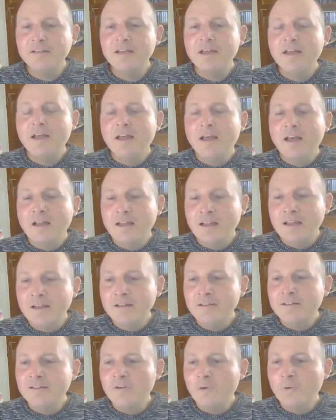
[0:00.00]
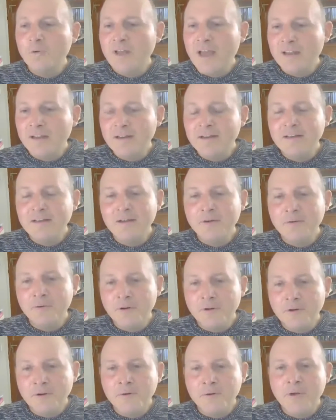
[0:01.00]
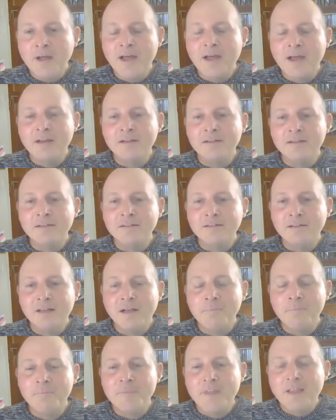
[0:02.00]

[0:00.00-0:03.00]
let it organically grow and um,